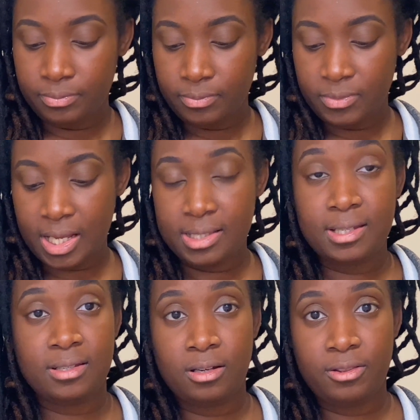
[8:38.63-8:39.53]
That is
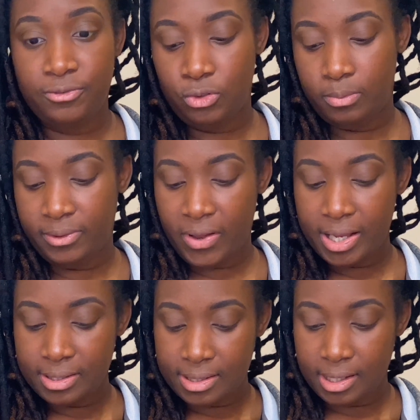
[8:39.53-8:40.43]
another form of
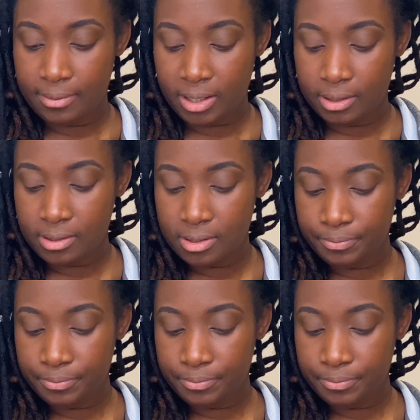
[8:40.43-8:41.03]
entertainment.